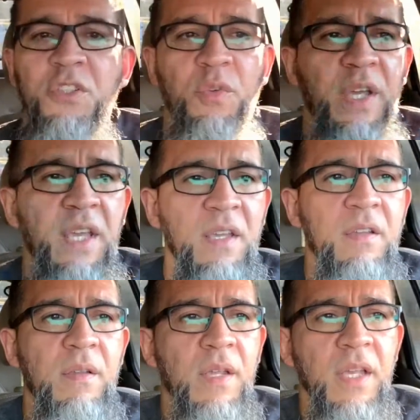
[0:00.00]
you eat
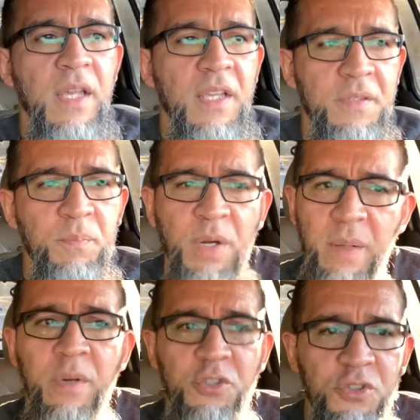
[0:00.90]
is pretty
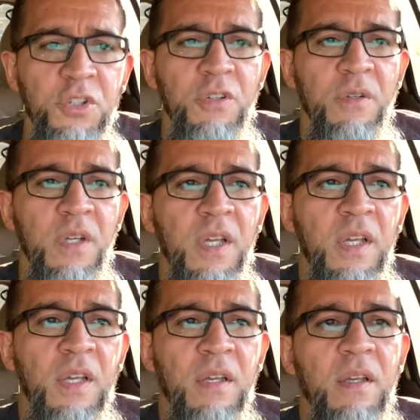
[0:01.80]
much true.
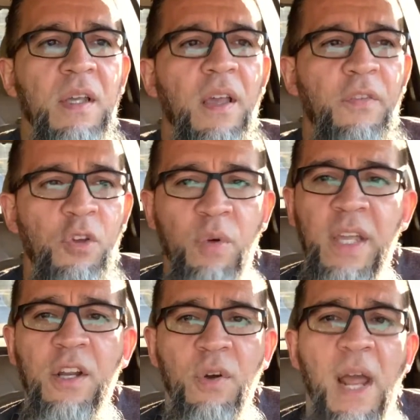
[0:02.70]
If you
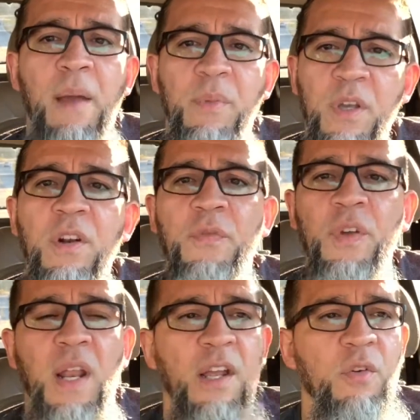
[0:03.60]
eat crap, you're gonna feel
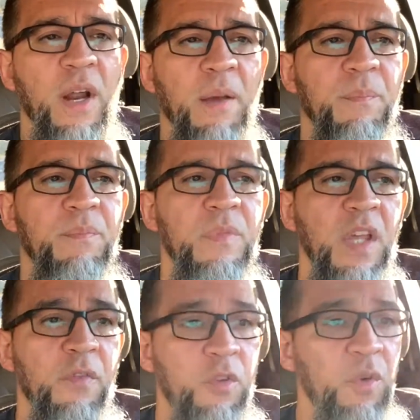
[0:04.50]
like crap.
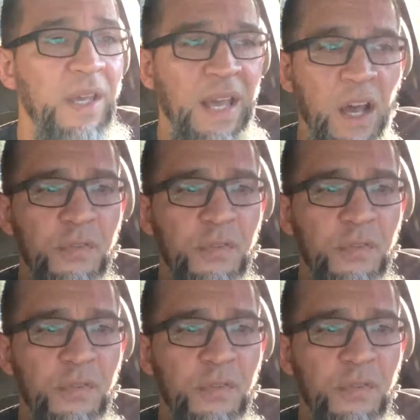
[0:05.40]
If you eat healthy,